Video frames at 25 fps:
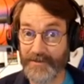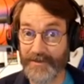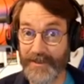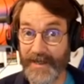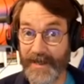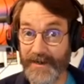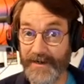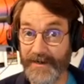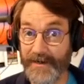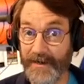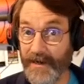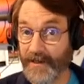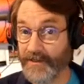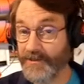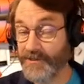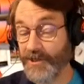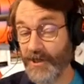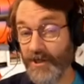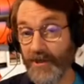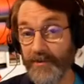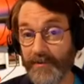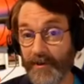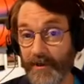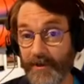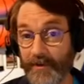that in
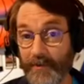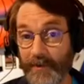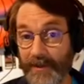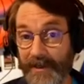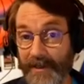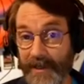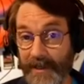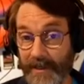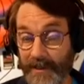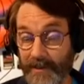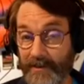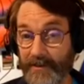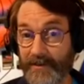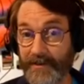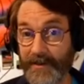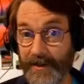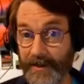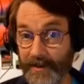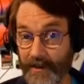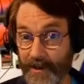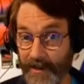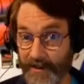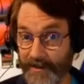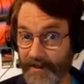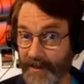October we held
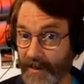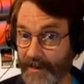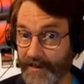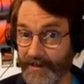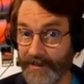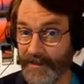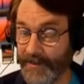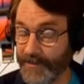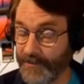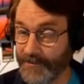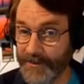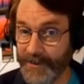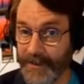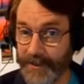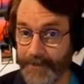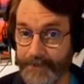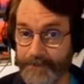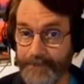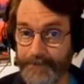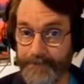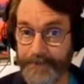an online dojo,